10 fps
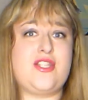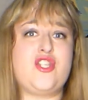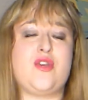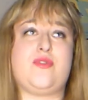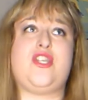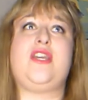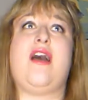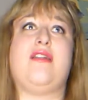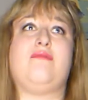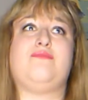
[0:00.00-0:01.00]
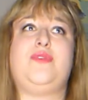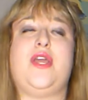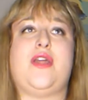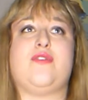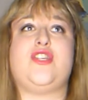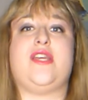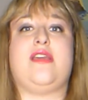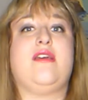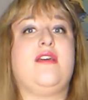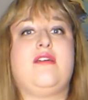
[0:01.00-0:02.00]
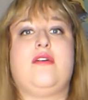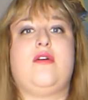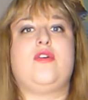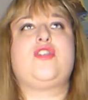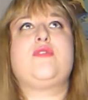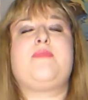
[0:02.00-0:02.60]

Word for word: So she got, you know, she she was